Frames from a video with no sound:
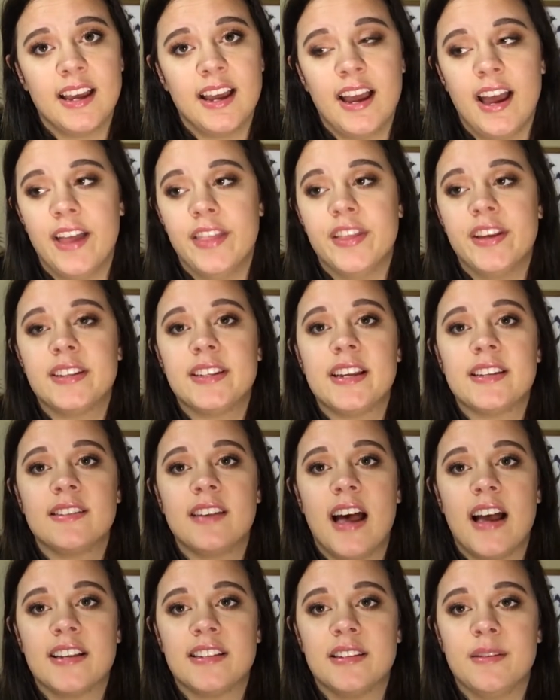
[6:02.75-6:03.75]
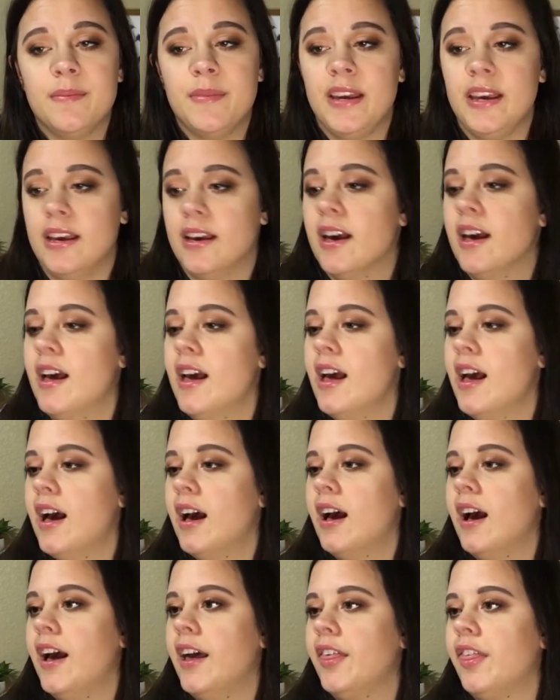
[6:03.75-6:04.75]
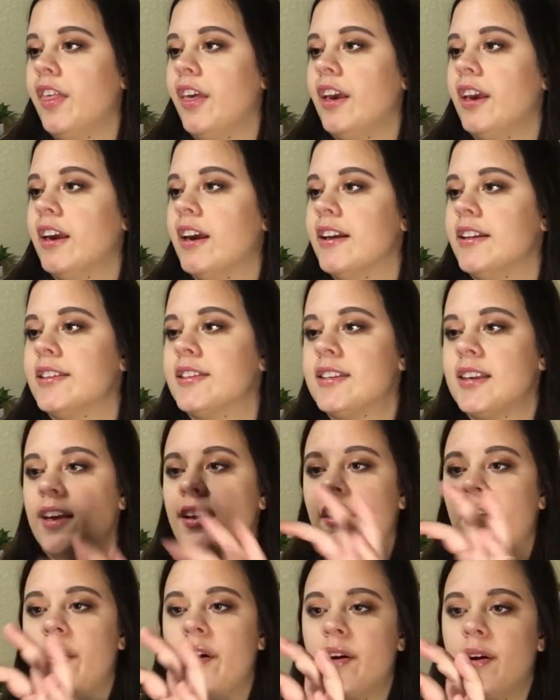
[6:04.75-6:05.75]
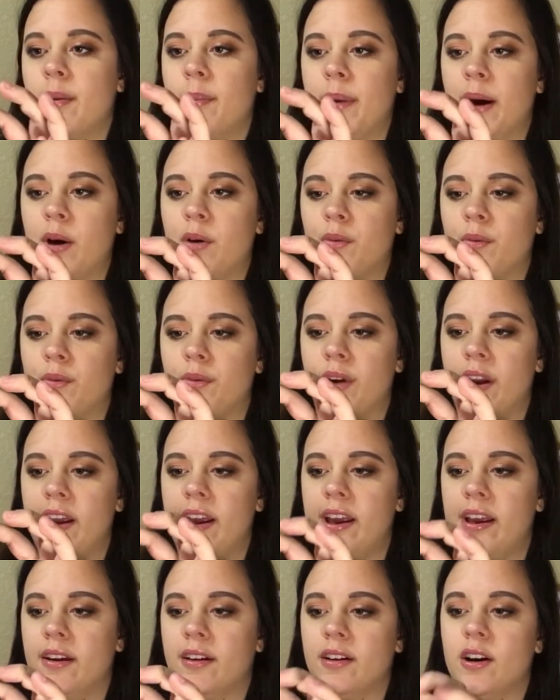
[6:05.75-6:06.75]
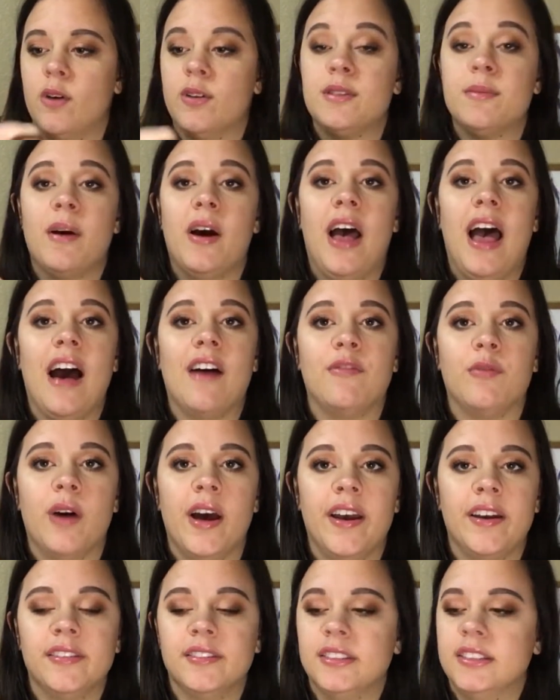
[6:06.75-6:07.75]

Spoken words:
And this has lasted me, I think it's about right, oh, it's about halfway.